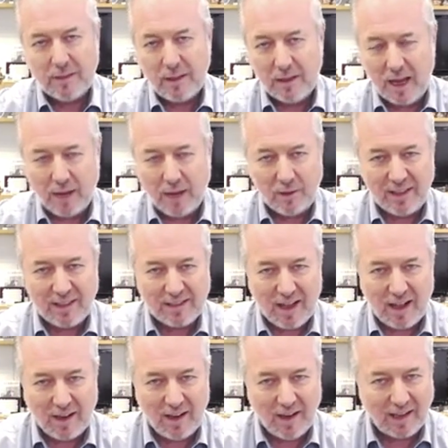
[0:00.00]
Lago de
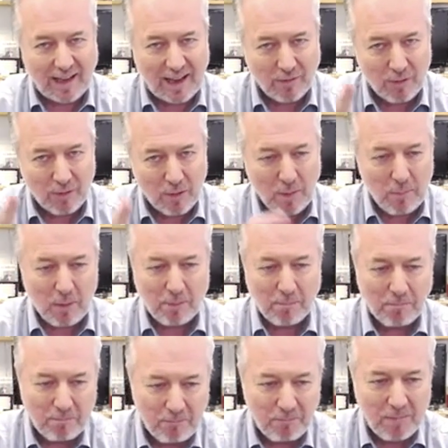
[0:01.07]
Sal? I can't remember.
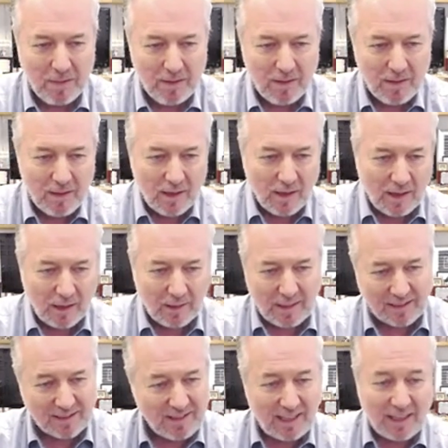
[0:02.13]

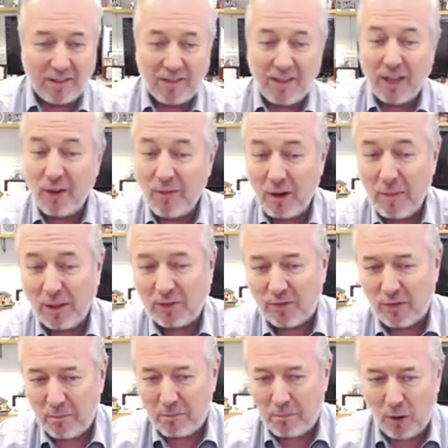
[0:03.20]
Estela, thank you very much,
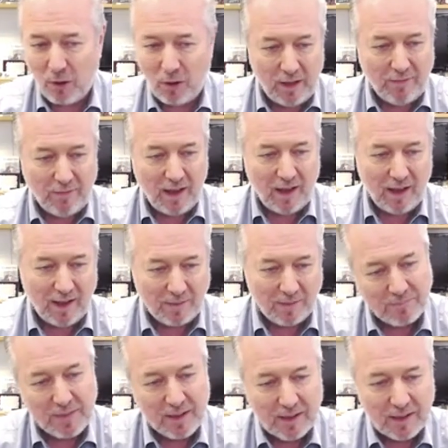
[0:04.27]
from
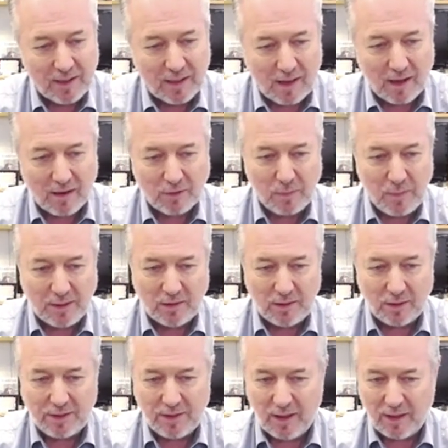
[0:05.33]
Bolivia. Carlos
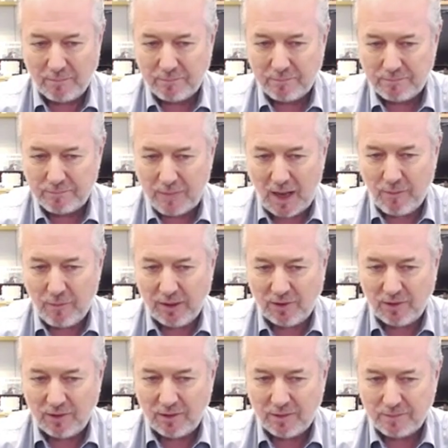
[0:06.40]
Mendoza, hi
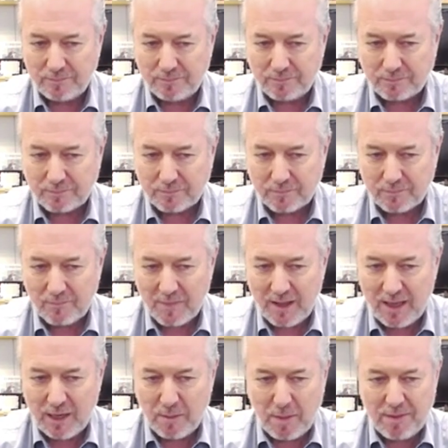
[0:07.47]
Richard.
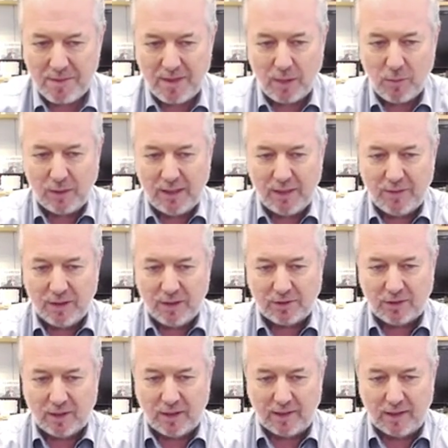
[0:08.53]
In a month I will live in
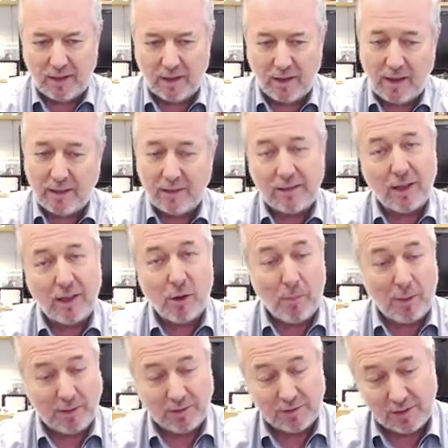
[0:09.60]
Australia. Ahí te
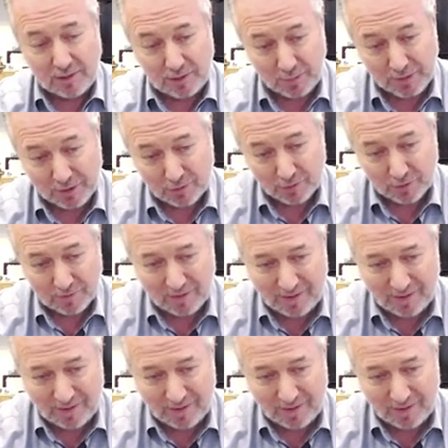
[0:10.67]
acompaño el sentimiento.